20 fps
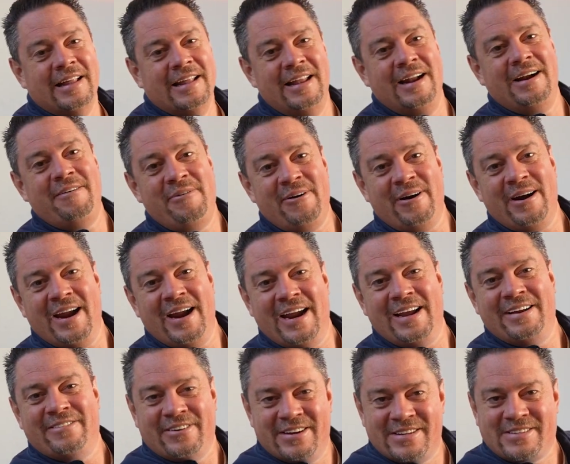Number
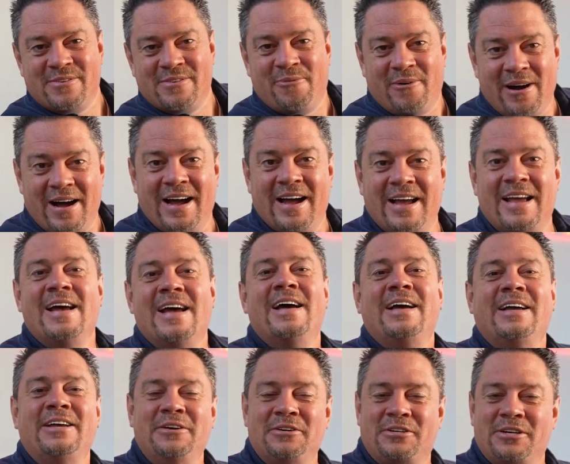8 reason why
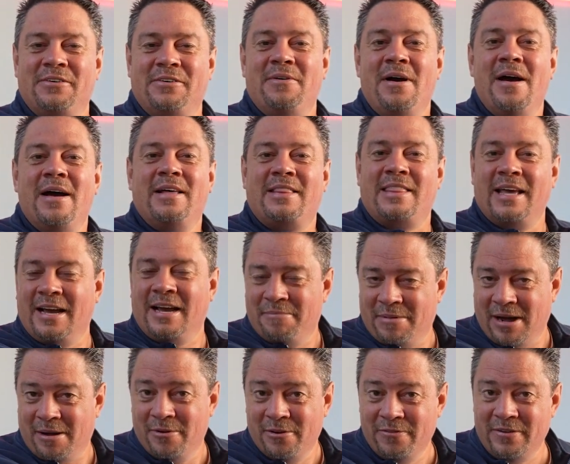you should think
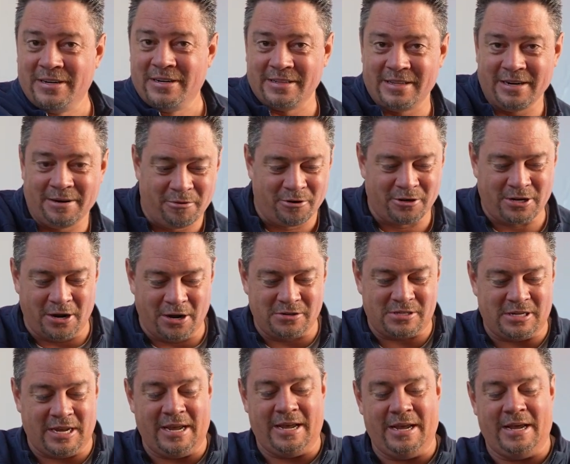about moving to the Emerald
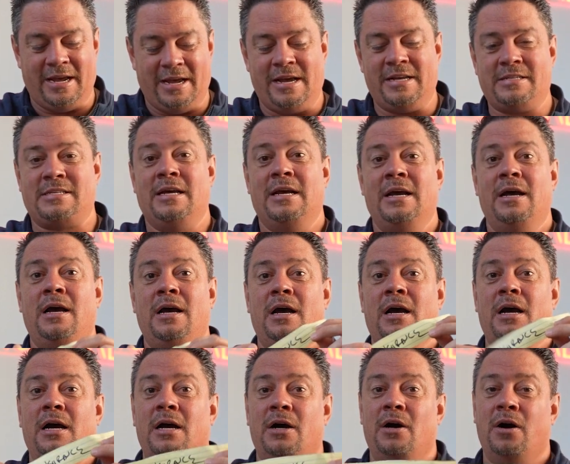Coast is,
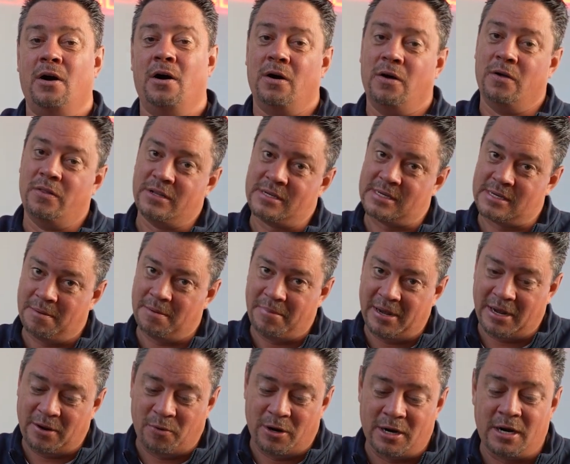oh, this is a
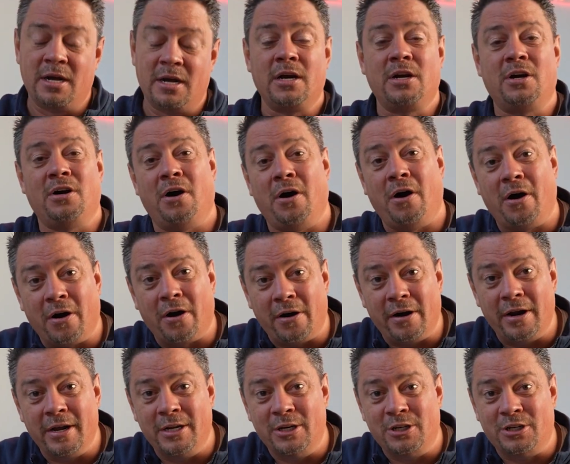big one, car
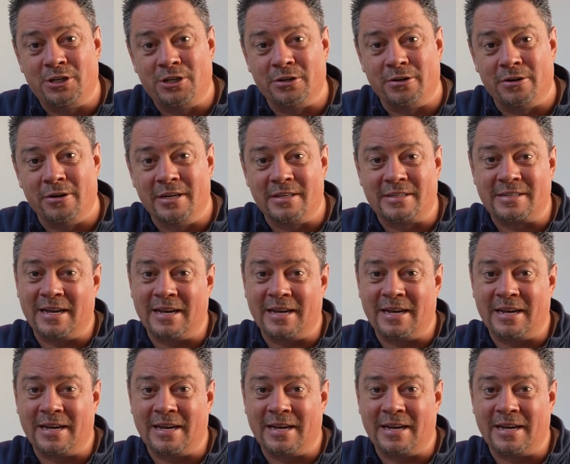insurance.